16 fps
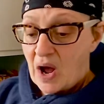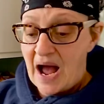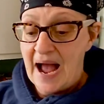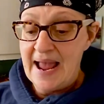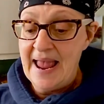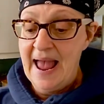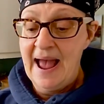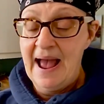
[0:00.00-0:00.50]

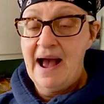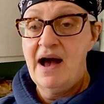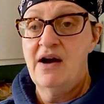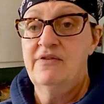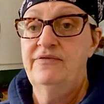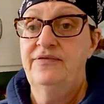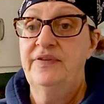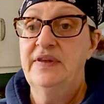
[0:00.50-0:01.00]
I
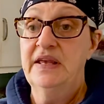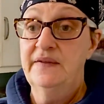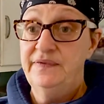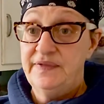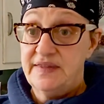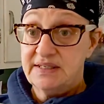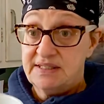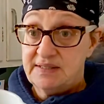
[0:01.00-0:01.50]
have
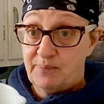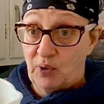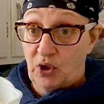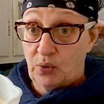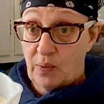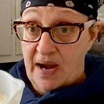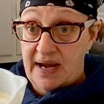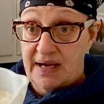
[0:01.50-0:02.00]
in this
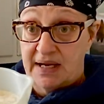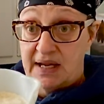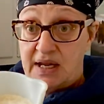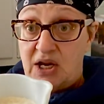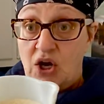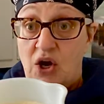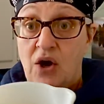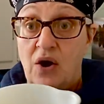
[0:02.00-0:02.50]
bowl right
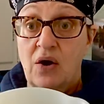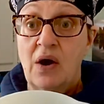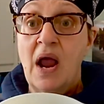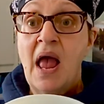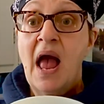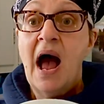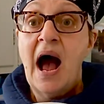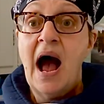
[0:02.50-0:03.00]
here,
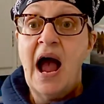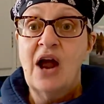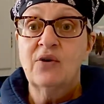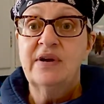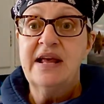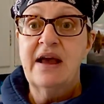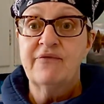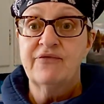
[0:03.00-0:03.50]
I
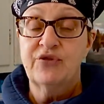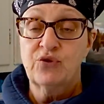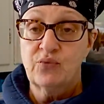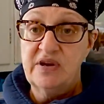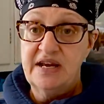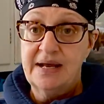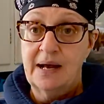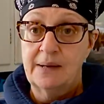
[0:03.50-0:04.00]
already have
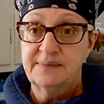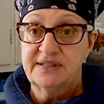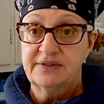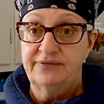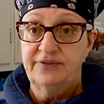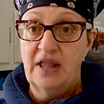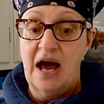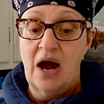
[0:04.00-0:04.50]
3 cups
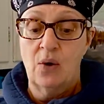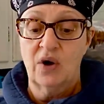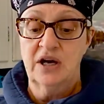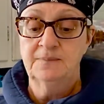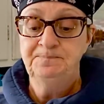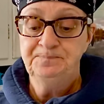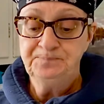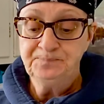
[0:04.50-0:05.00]
of flour.
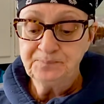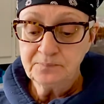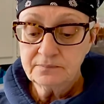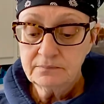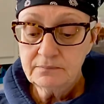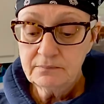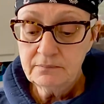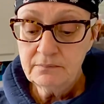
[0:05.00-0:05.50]

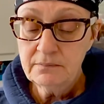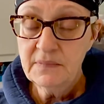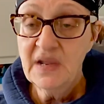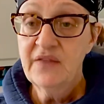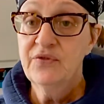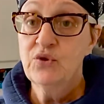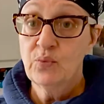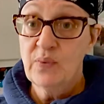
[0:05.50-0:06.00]

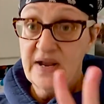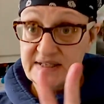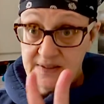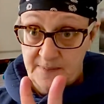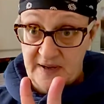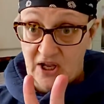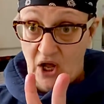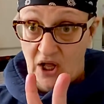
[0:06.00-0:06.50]
The
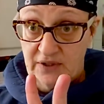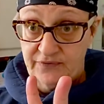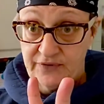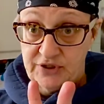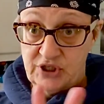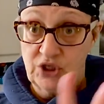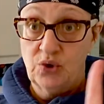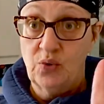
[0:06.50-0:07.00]
recipe called for
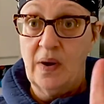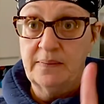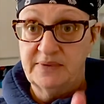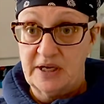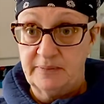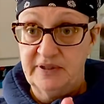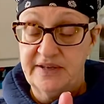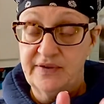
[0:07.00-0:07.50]
2, I'm
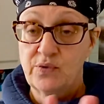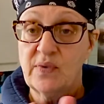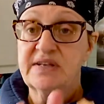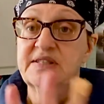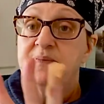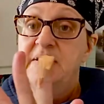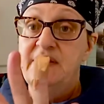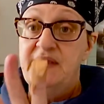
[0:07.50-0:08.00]
doubling the
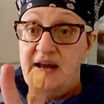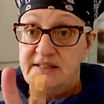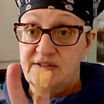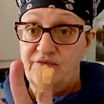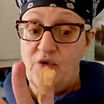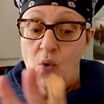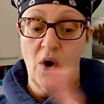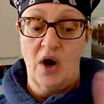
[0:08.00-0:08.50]
recipe, that's
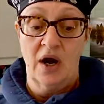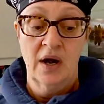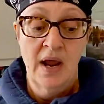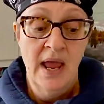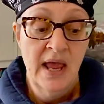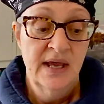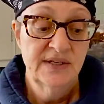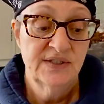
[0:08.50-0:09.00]
4.
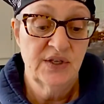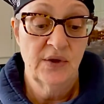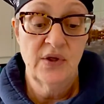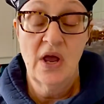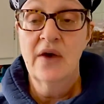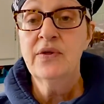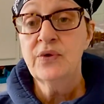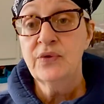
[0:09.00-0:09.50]
So
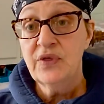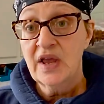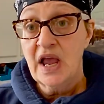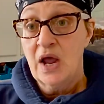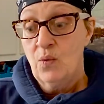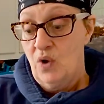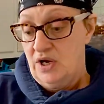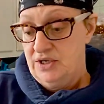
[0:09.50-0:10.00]
the other thing
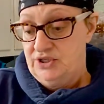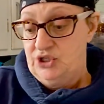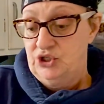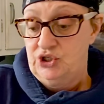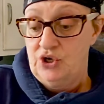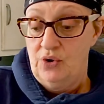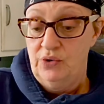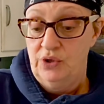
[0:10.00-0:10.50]
I want to
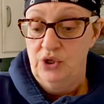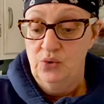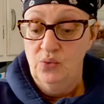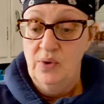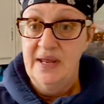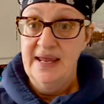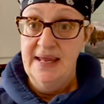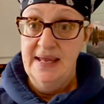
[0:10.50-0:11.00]
show you
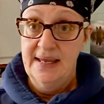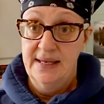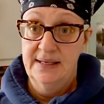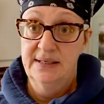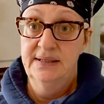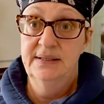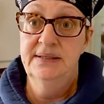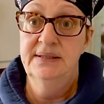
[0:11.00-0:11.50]

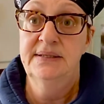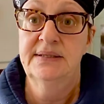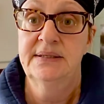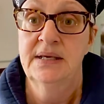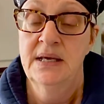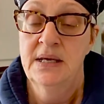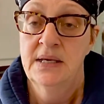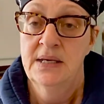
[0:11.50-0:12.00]

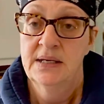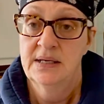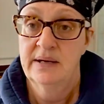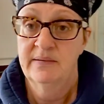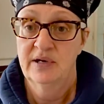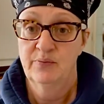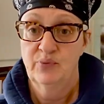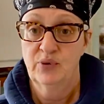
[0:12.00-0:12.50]
is,
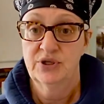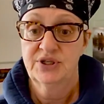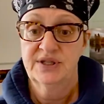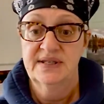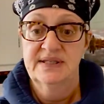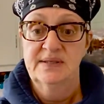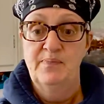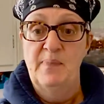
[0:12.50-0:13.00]
I'm gonna push
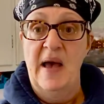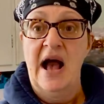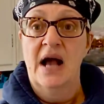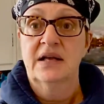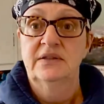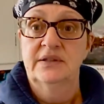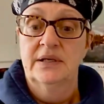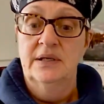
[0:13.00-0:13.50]
this
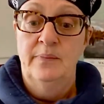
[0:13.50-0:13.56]
back a little